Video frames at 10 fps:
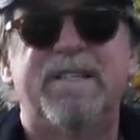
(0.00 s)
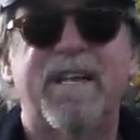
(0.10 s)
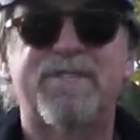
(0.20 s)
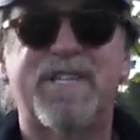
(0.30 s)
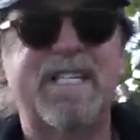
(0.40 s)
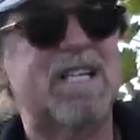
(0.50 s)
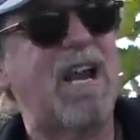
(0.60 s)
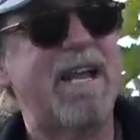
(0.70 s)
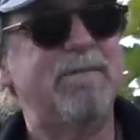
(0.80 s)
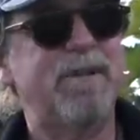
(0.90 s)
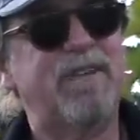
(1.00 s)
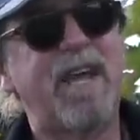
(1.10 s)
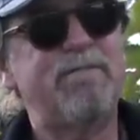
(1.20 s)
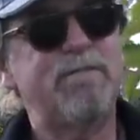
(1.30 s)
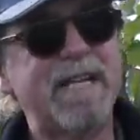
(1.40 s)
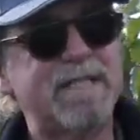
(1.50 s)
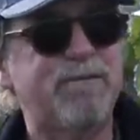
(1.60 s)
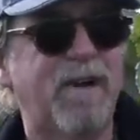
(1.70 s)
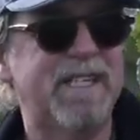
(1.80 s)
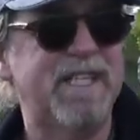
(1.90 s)
They've since claimed that they've
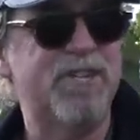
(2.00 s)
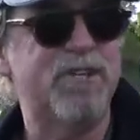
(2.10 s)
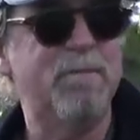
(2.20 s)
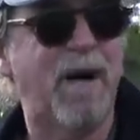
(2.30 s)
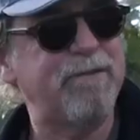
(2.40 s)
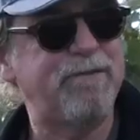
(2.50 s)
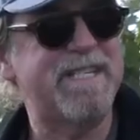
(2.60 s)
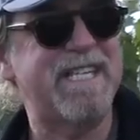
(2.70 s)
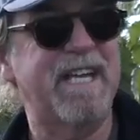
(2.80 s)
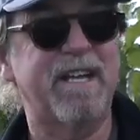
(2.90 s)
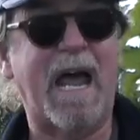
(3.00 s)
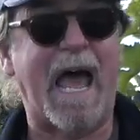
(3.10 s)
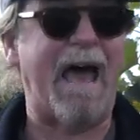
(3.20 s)
rectified the issue by fitting an